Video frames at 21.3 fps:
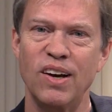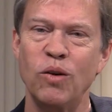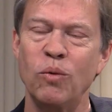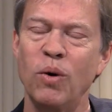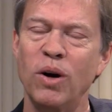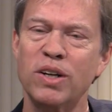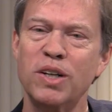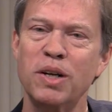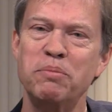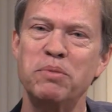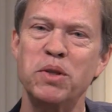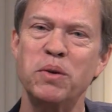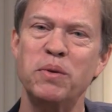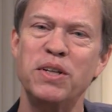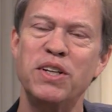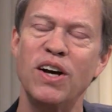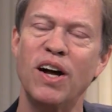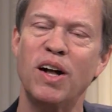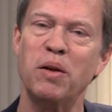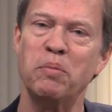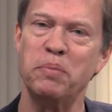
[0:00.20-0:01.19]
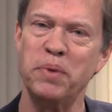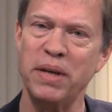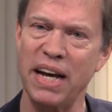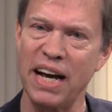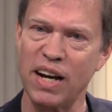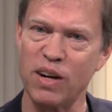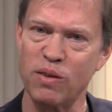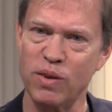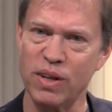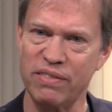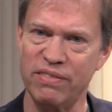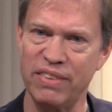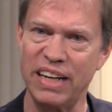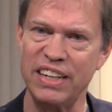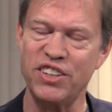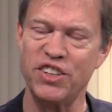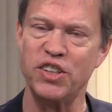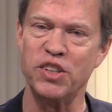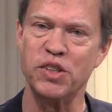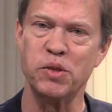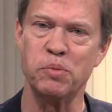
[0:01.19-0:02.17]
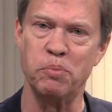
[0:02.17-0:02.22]
Welcome to Adult Piano
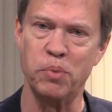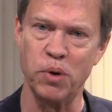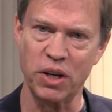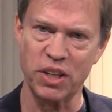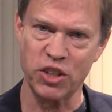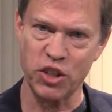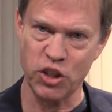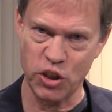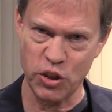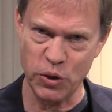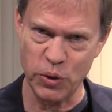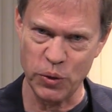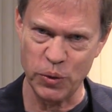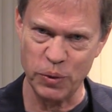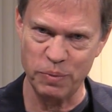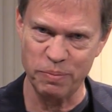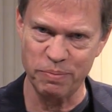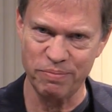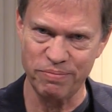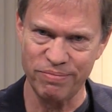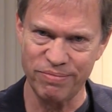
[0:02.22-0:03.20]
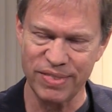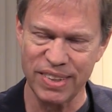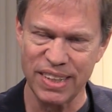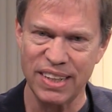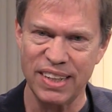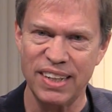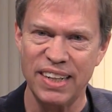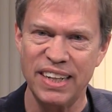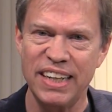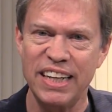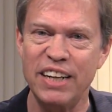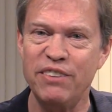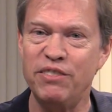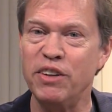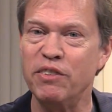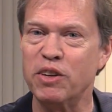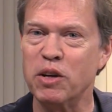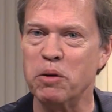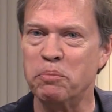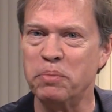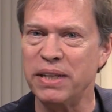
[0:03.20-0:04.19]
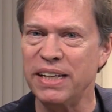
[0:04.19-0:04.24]
Adventures, Book 2. If
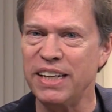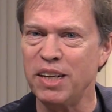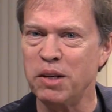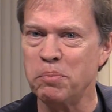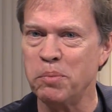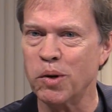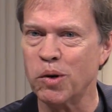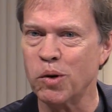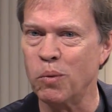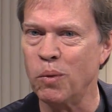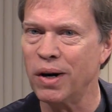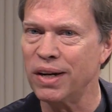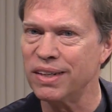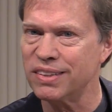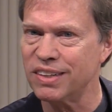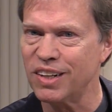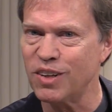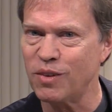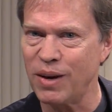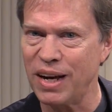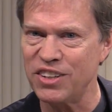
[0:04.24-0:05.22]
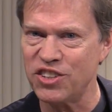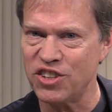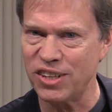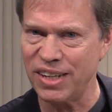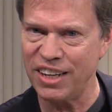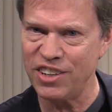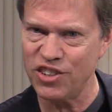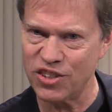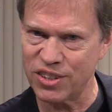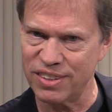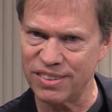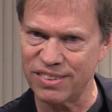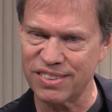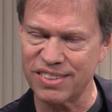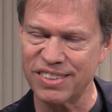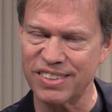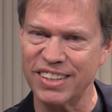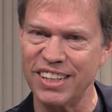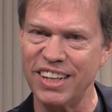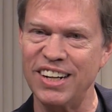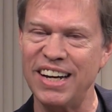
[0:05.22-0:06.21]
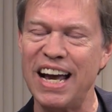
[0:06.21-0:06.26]
you've completed Book 1,
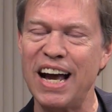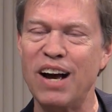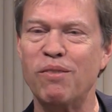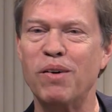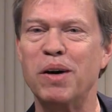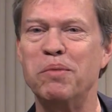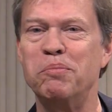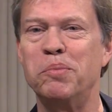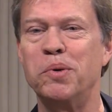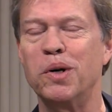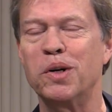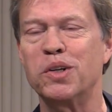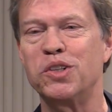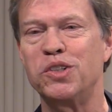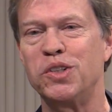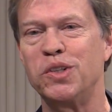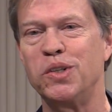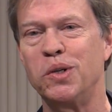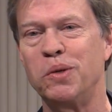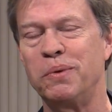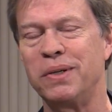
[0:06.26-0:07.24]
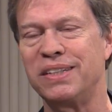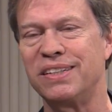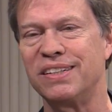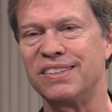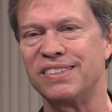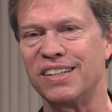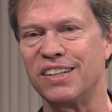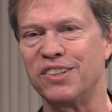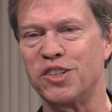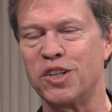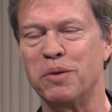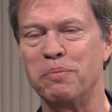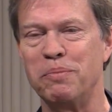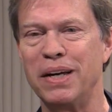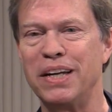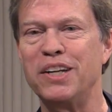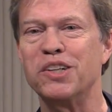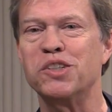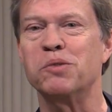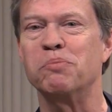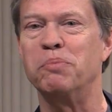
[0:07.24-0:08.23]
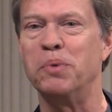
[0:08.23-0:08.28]
congratulations. You're now on Book 2, which is a
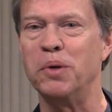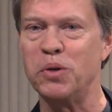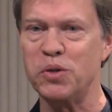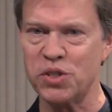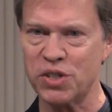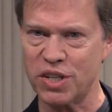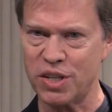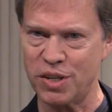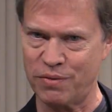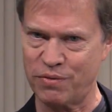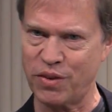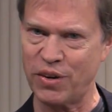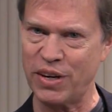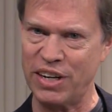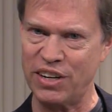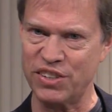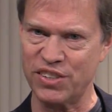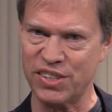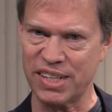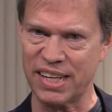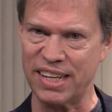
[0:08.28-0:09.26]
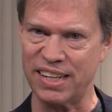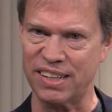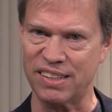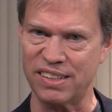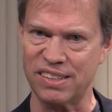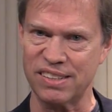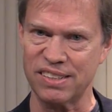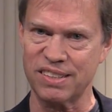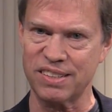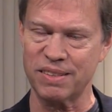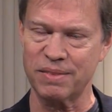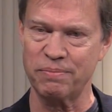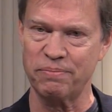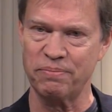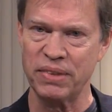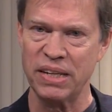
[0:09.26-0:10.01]
tremendous booster for your skills.